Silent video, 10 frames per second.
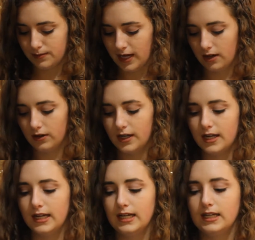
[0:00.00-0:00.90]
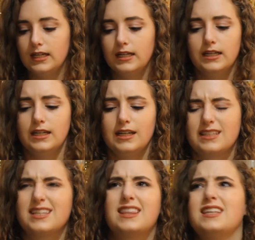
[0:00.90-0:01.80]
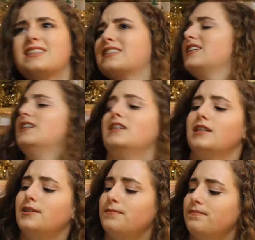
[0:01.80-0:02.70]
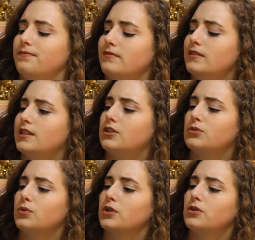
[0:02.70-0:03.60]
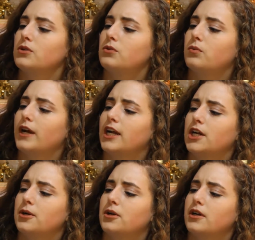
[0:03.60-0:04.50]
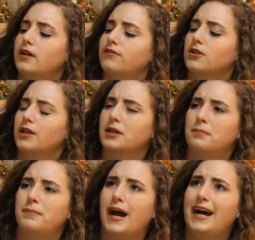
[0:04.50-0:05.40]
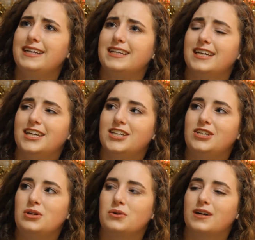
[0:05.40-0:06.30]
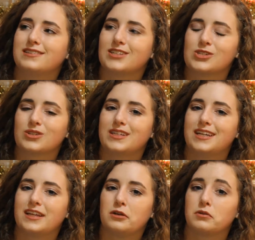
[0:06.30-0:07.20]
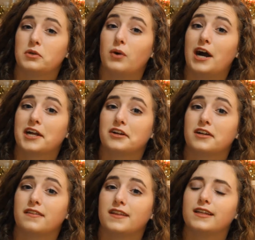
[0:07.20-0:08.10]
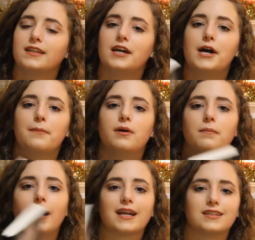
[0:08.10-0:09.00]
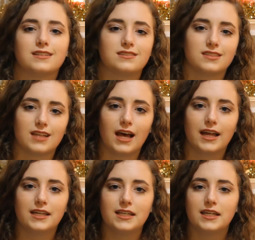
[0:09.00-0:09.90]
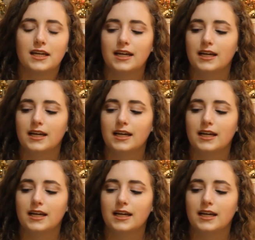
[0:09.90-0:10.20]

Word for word: about, it's like this, this world where if you're like a bad kid, you essentially get like rewired and then put back into society.